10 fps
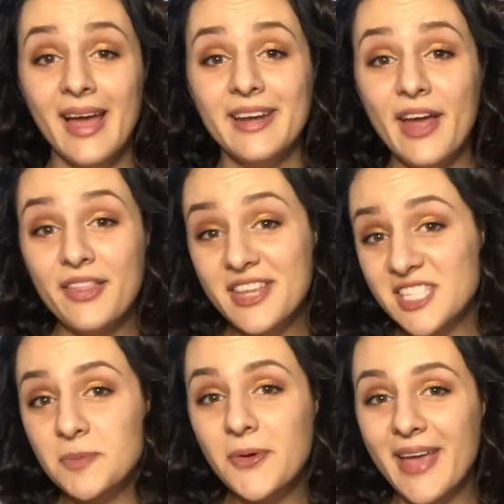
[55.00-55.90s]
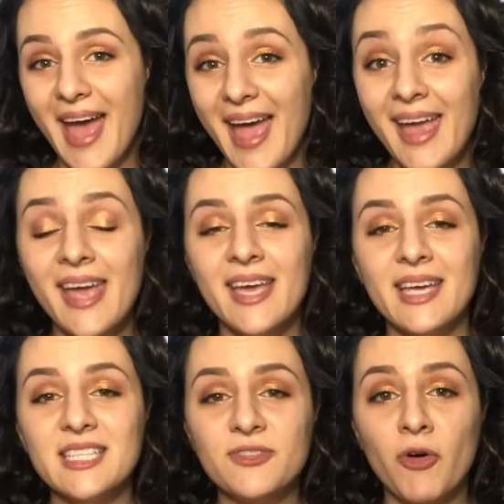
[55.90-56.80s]
Now this bouquet
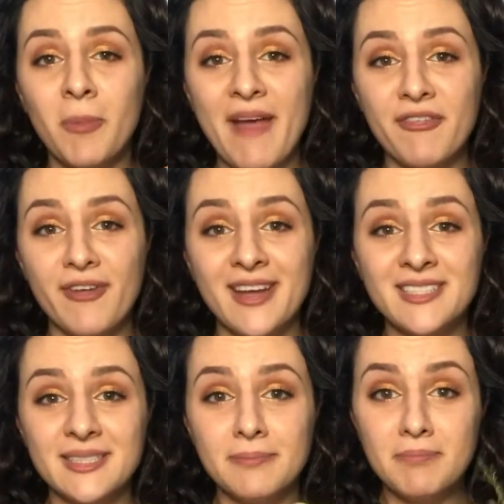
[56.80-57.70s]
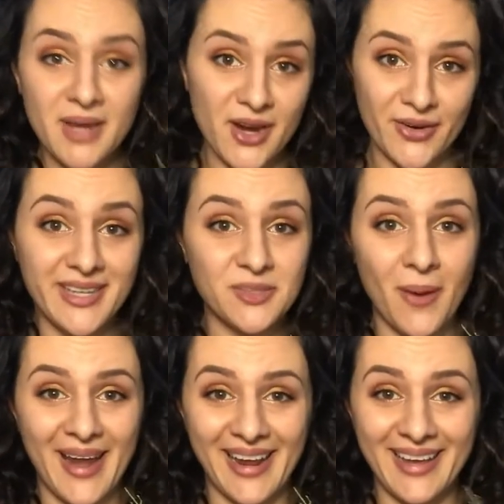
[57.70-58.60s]
is for my friend Miri's
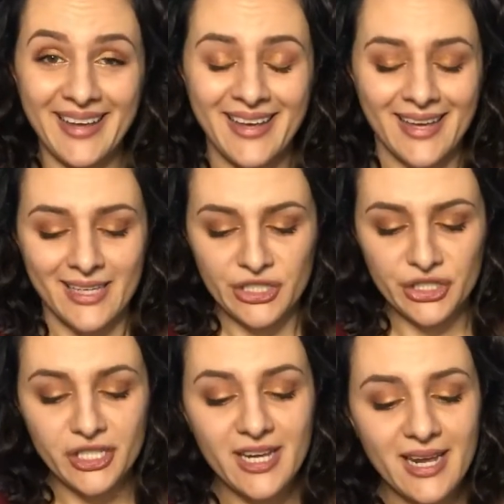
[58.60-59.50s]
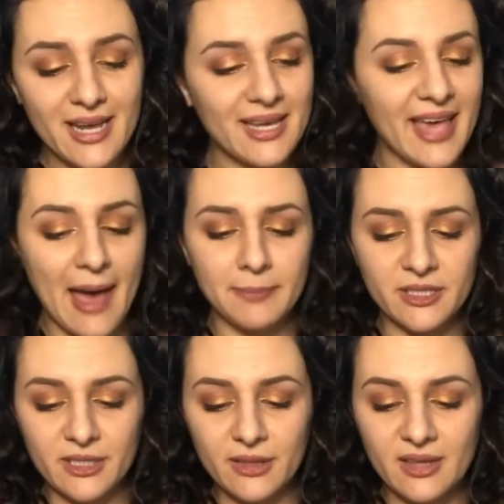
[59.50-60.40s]
wedding. She kept
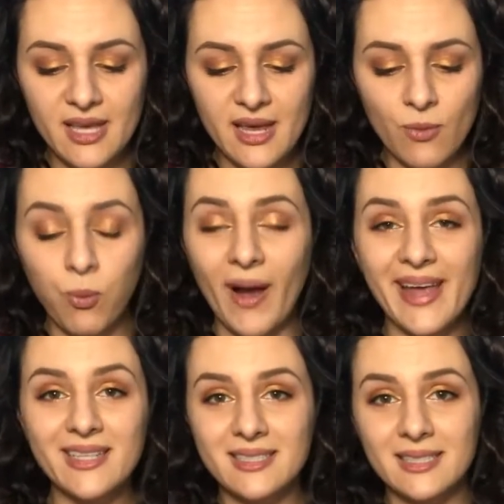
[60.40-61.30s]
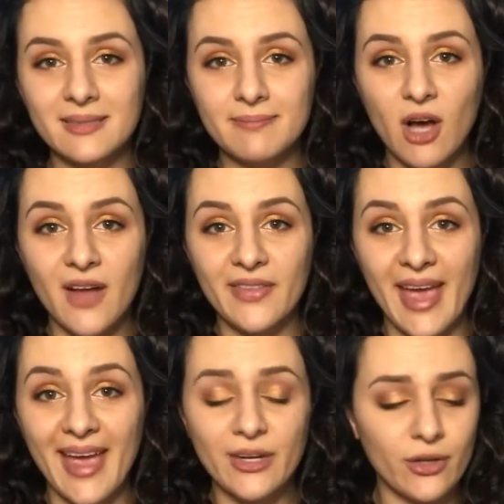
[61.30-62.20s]
the white on the
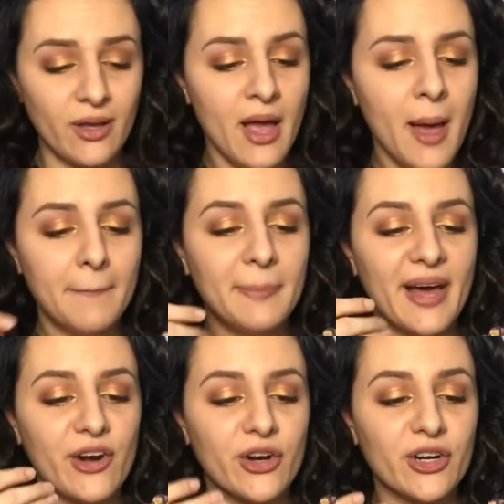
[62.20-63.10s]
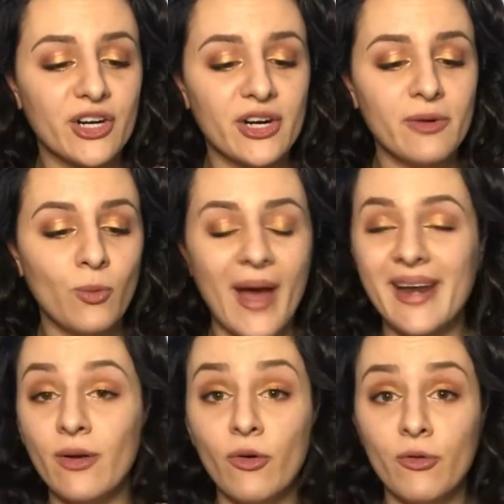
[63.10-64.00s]
handle, but her wedding